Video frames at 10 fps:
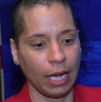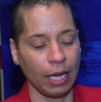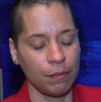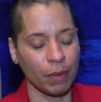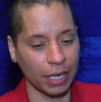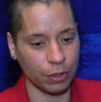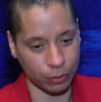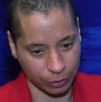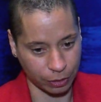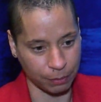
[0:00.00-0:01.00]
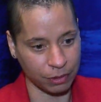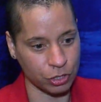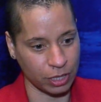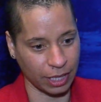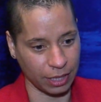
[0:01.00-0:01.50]
In my courtroom,
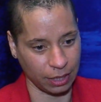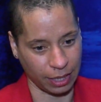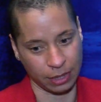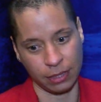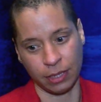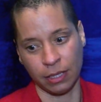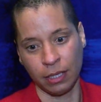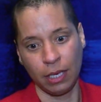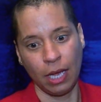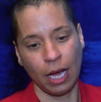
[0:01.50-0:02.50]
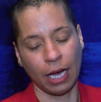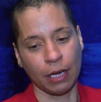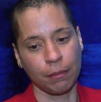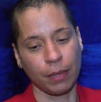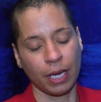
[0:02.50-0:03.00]
should I get elected,
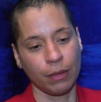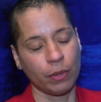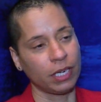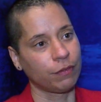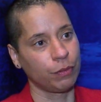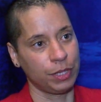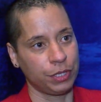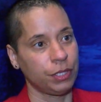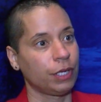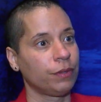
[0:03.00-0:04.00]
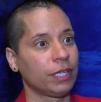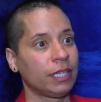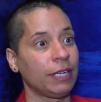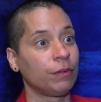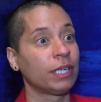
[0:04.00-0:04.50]
I want everyone to know that
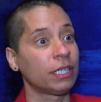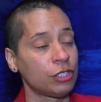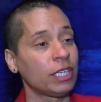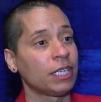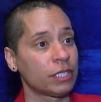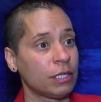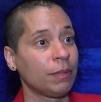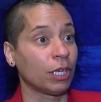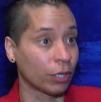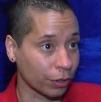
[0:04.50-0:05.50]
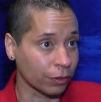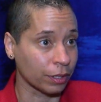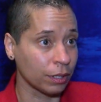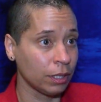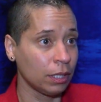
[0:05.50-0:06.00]
they will get a chance to be heard.
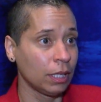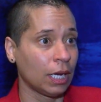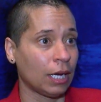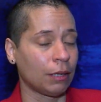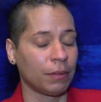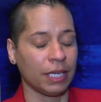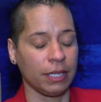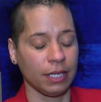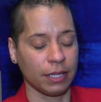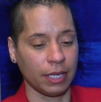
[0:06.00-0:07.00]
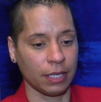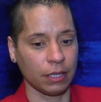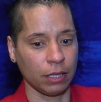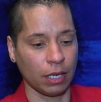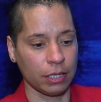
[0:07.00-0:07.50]
I think that a
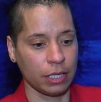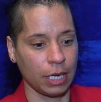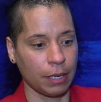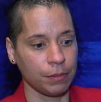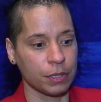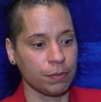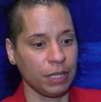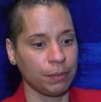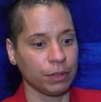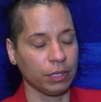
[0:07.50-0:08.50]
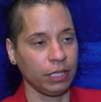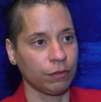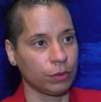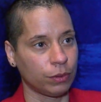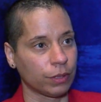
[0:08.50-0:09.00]
lot of times people leave
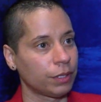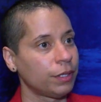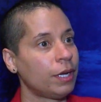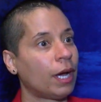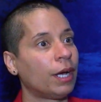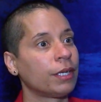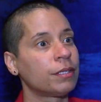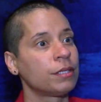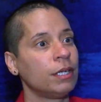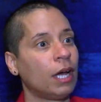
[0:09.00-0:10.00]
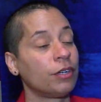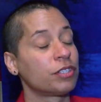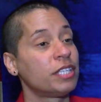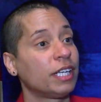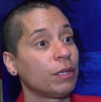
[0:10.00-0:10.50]
court not
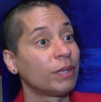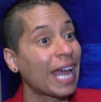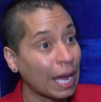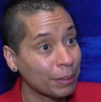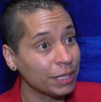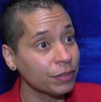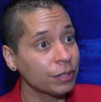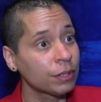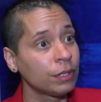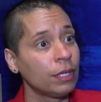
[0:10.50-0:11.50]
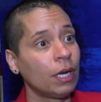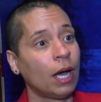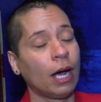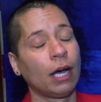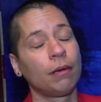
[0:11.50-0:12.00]
understanding what happened,
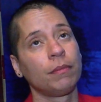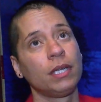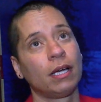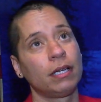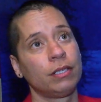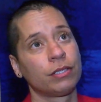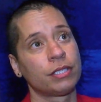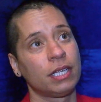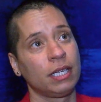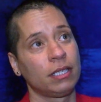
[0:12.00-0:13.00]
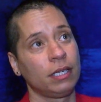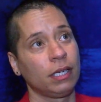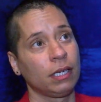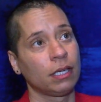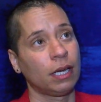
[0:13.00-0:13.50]
not
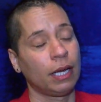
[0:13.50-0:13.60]
understanding,